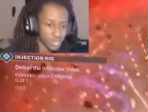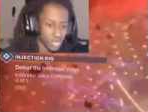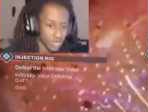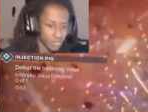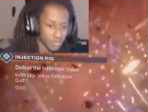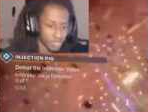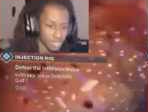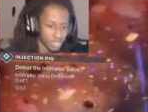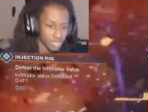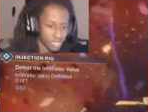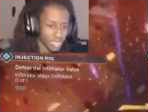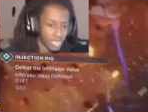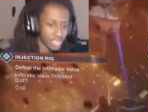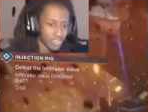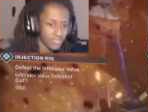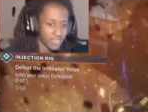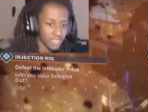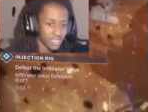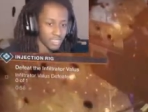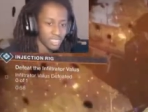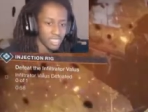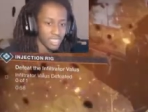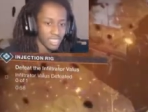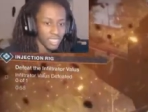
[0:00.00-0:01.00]
trapped inside of
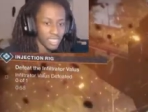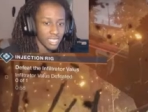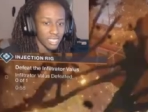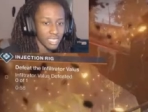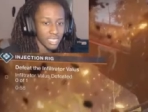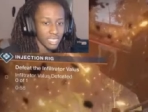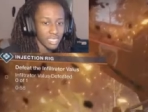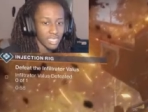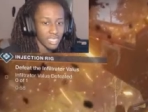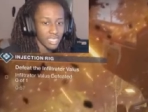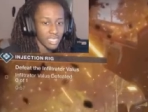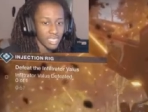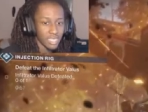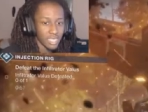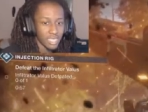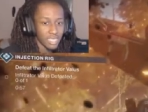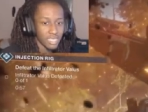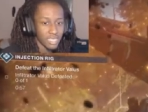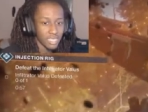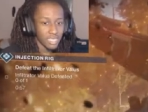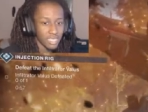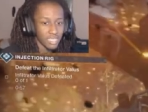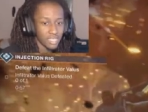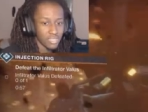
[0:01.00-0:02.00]
it.
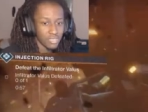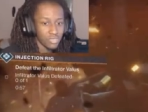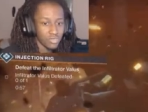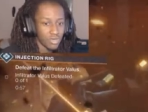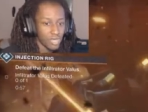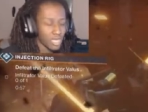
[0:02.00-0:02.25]
And then you